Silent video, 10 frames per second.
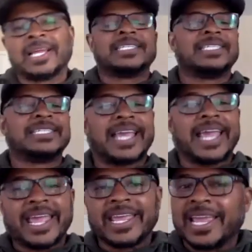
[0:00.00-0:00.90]

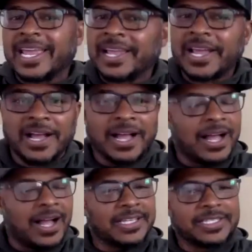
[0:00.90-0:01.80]
Today,
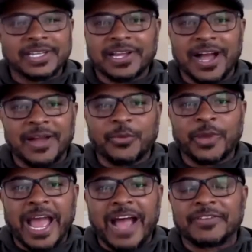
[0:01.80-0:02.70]
honest to God, we
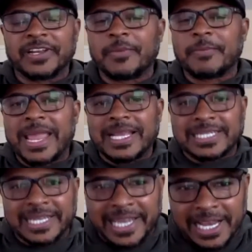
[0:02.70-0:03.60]
have an
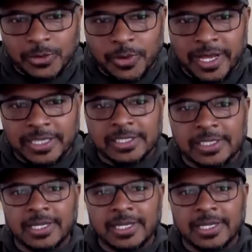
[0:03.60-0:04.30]
amazing guest with us.